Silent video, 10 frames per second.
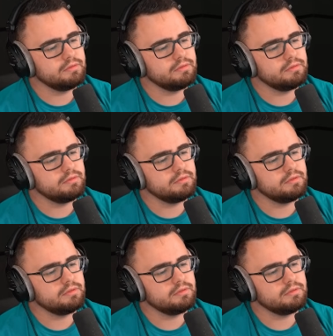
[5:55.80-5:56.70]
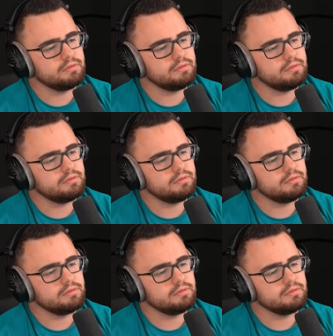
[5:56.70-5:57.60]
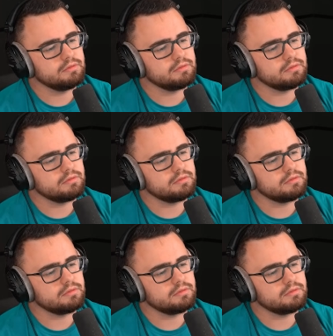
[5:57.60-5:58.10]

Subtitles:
(no one is talking)